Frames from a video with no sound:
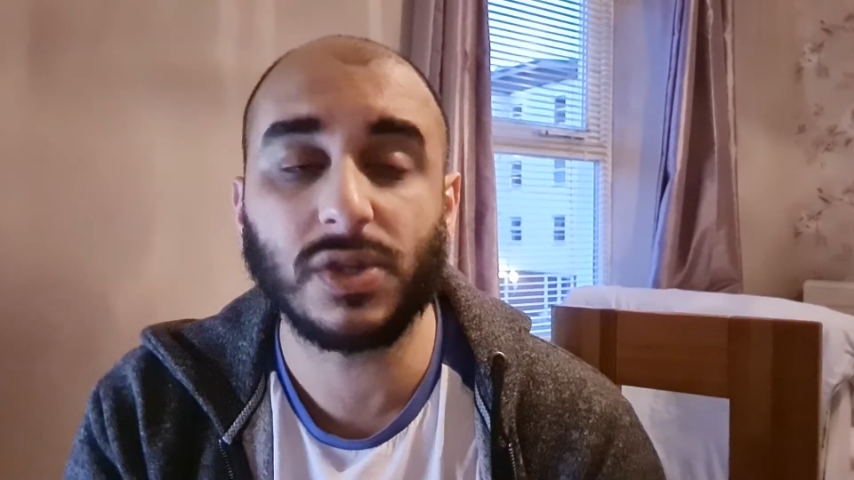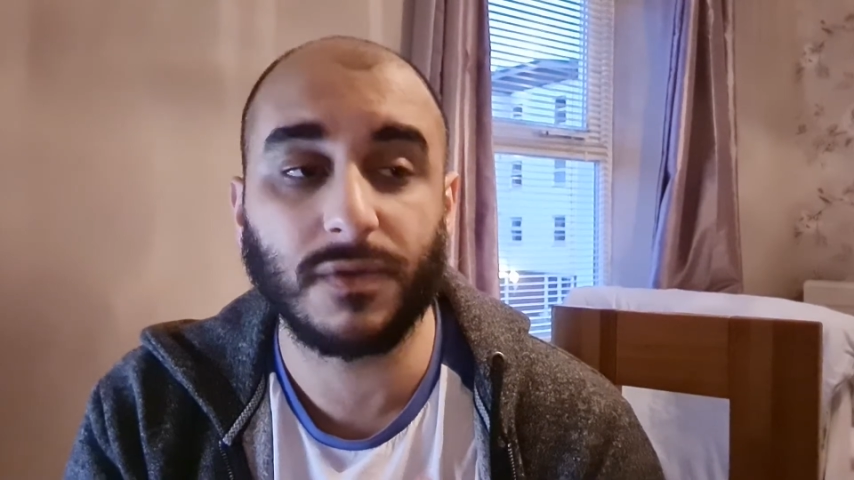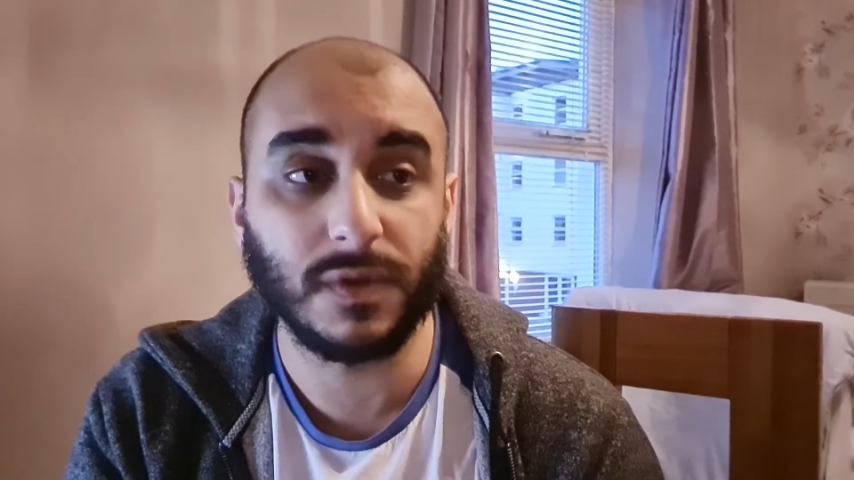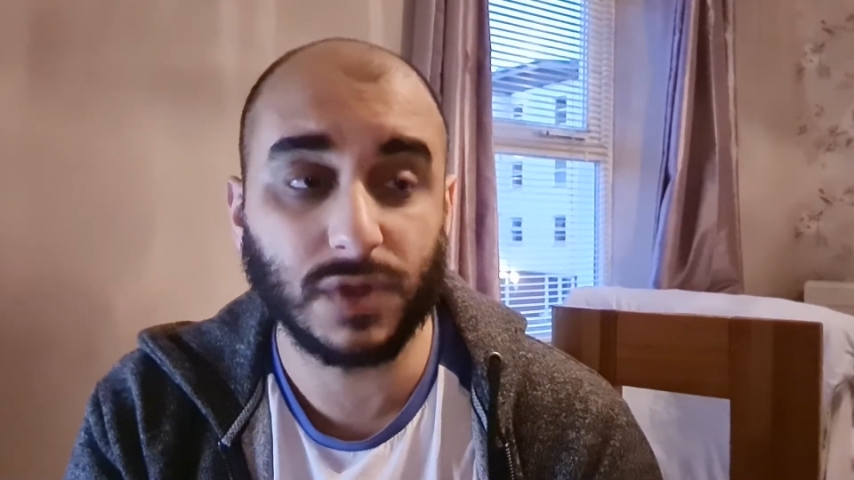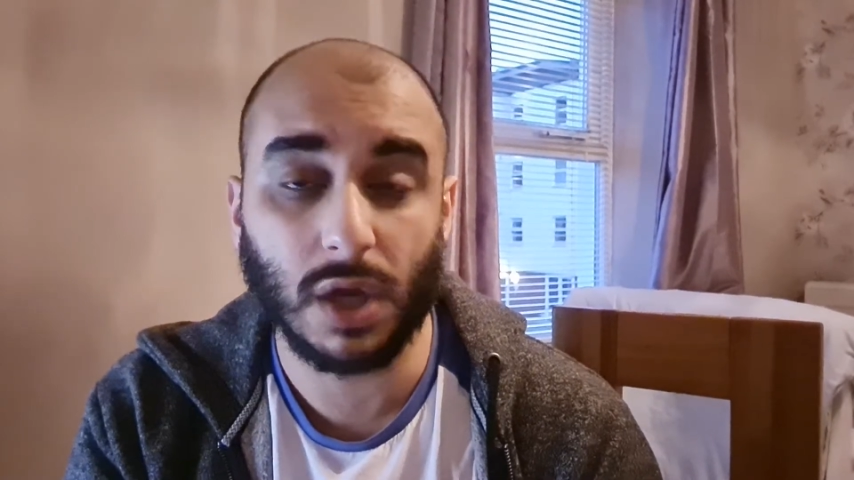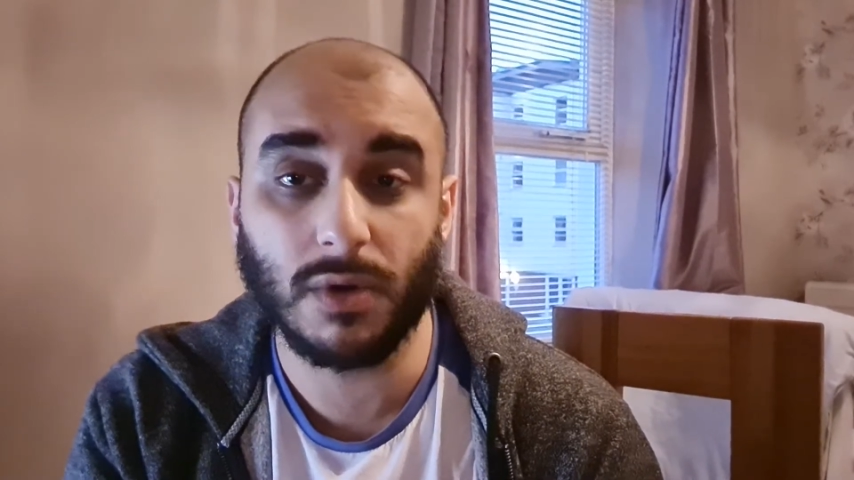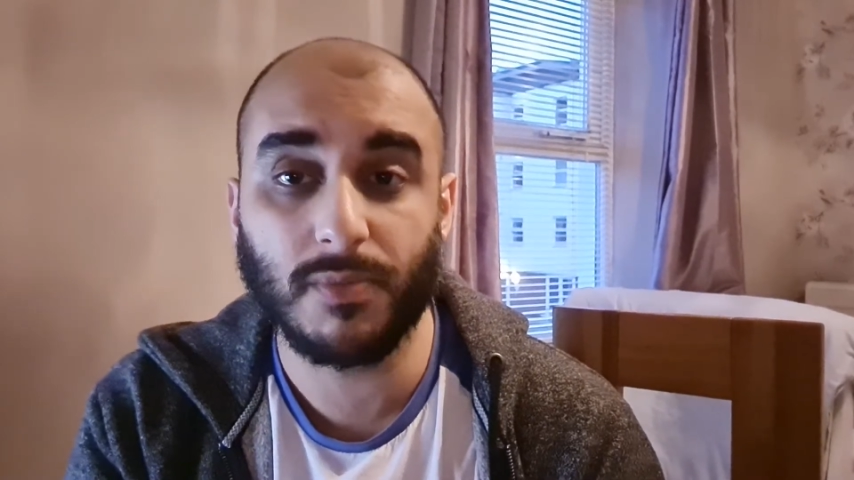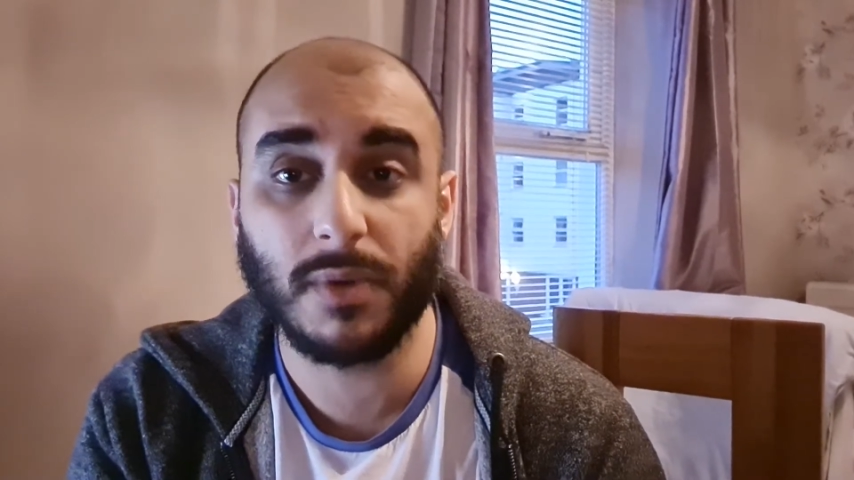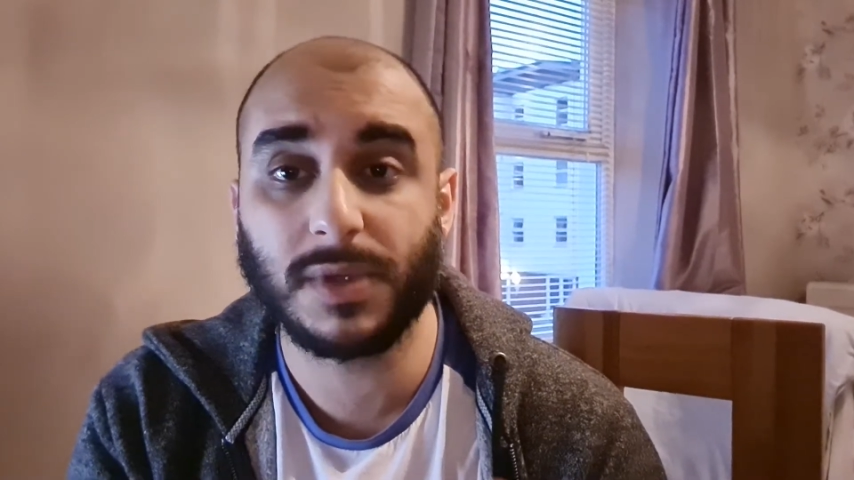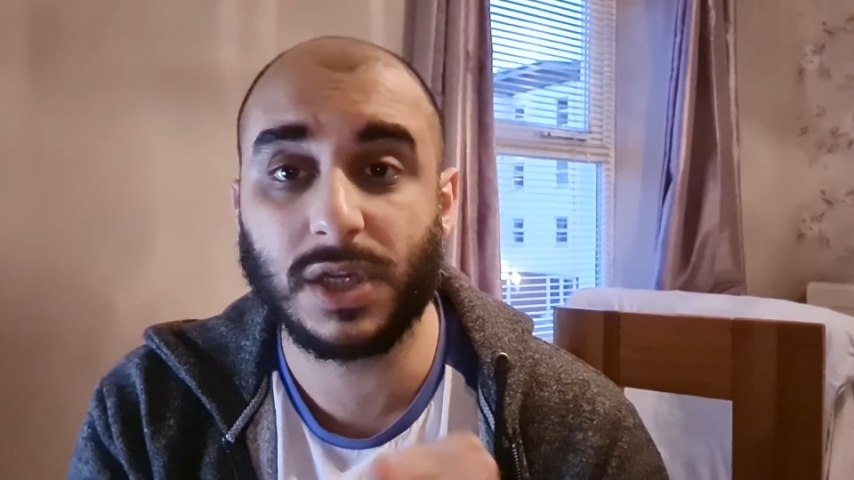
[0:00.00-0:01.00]
So if you've sold a
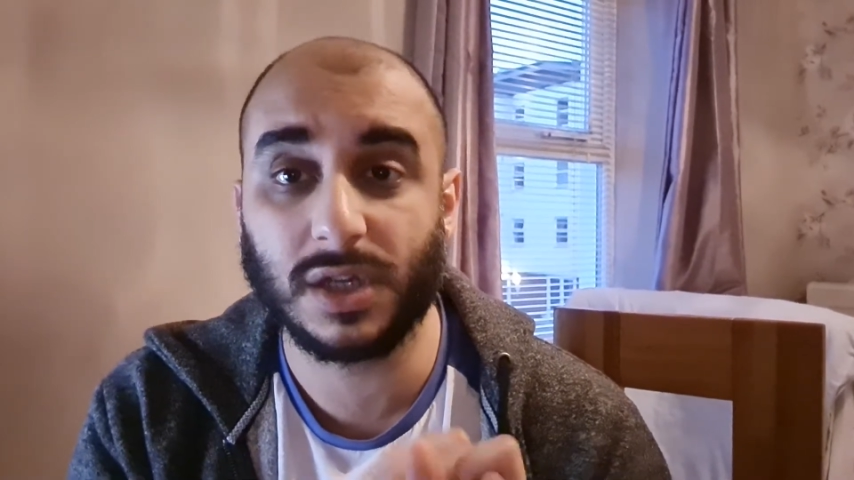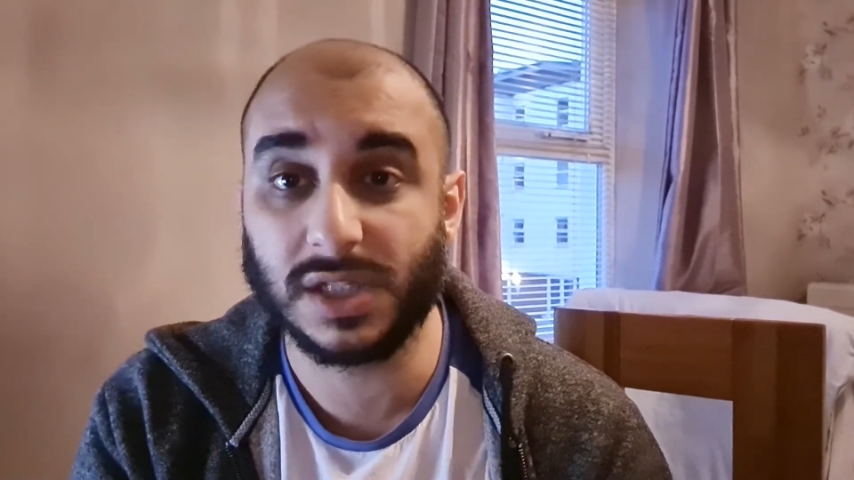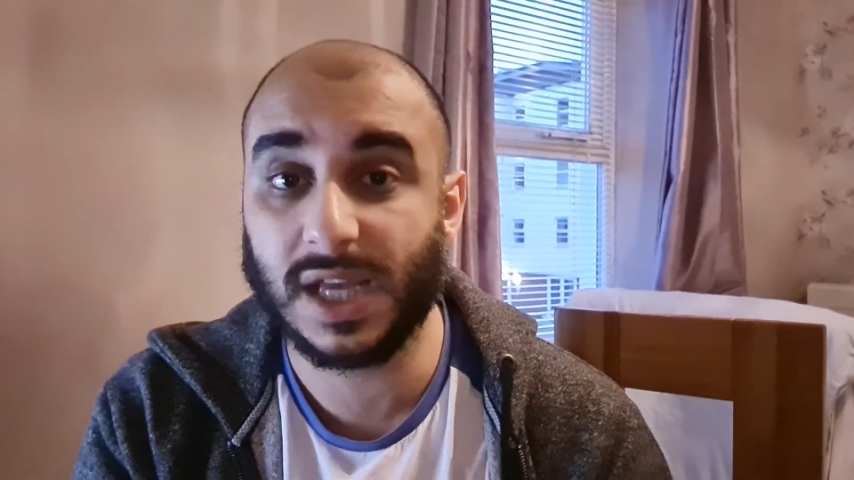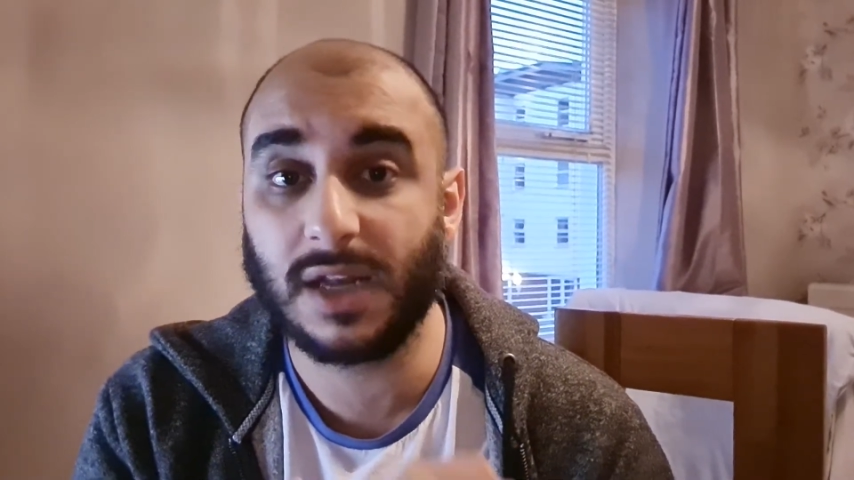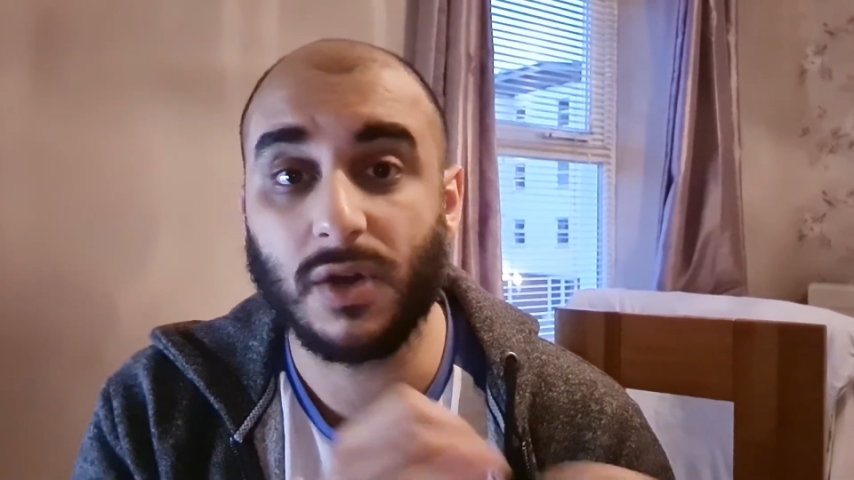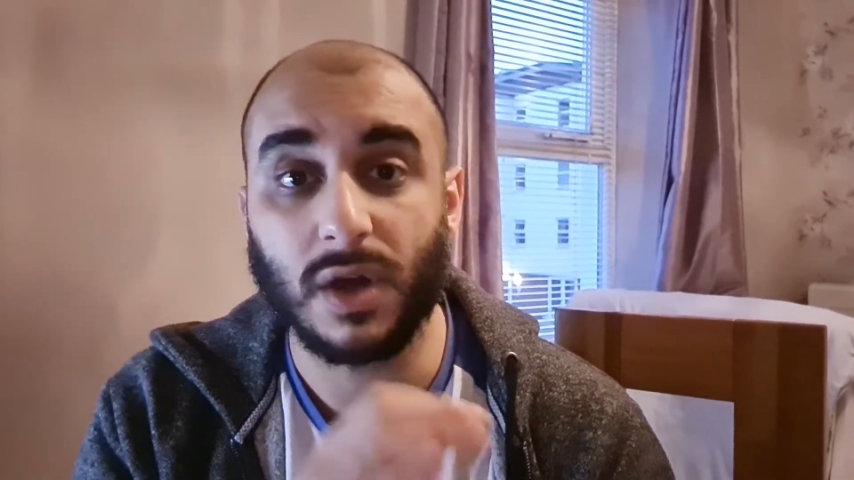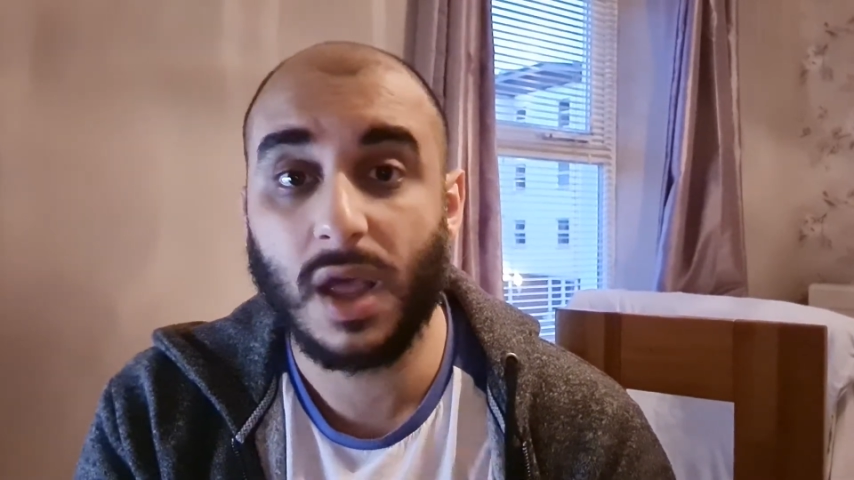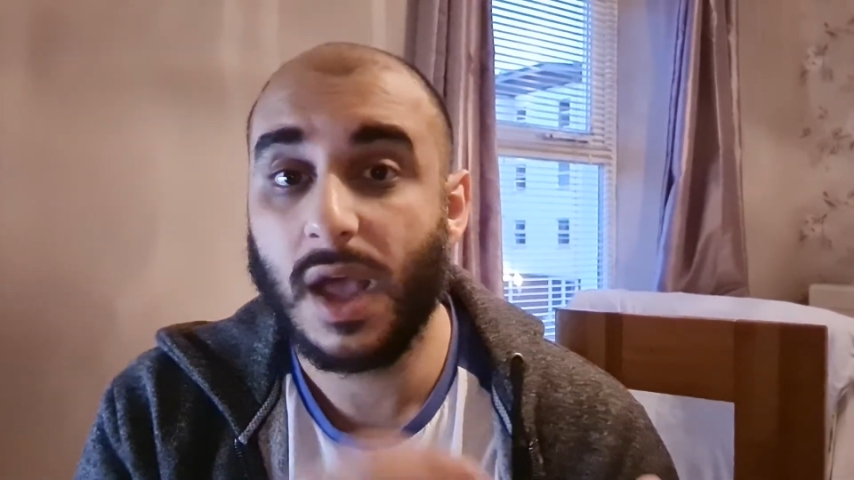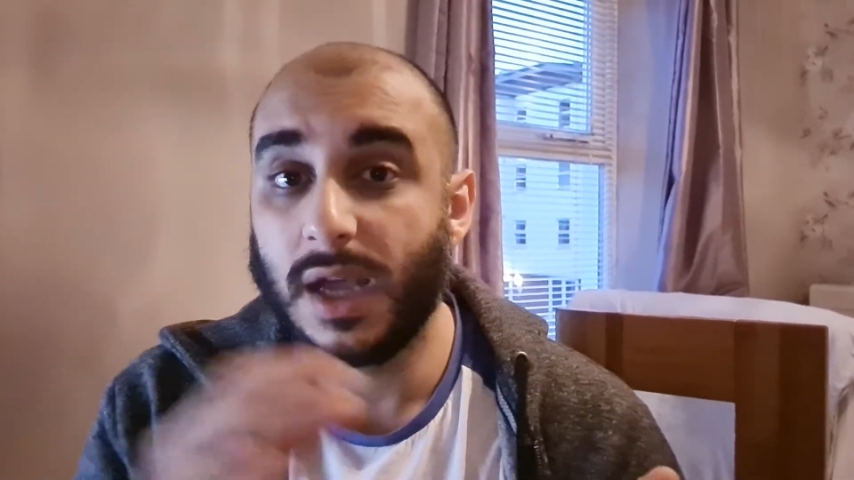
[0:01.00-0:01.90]
property, you can say, look,